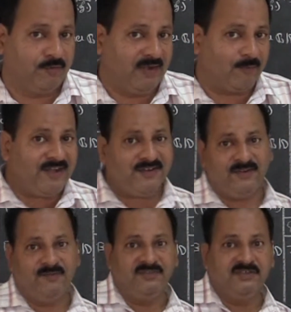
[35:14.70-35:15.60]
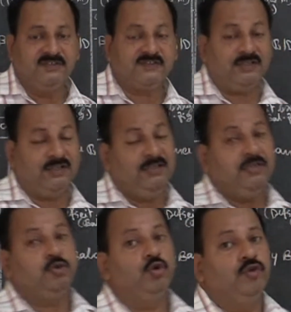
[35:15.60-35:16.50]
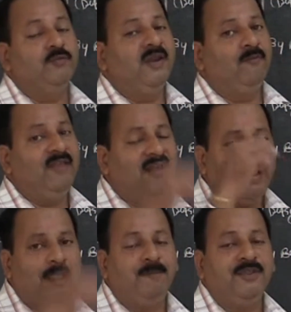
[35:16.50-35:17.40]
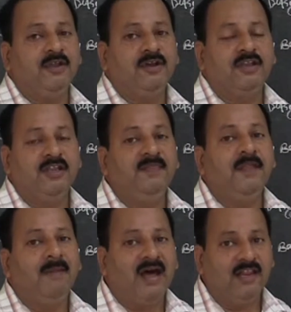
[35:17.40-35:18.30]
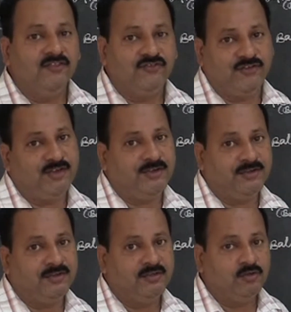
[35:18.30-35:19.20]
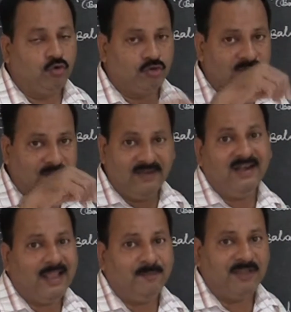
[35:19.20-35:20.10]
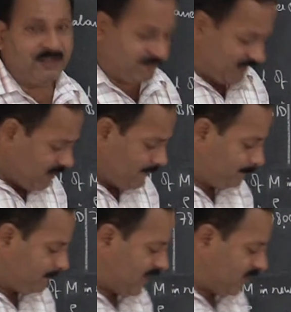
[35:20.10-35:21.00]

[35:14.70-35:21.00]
right? So goodwill will appear in the balance sheet. Goodwill will appear in the balance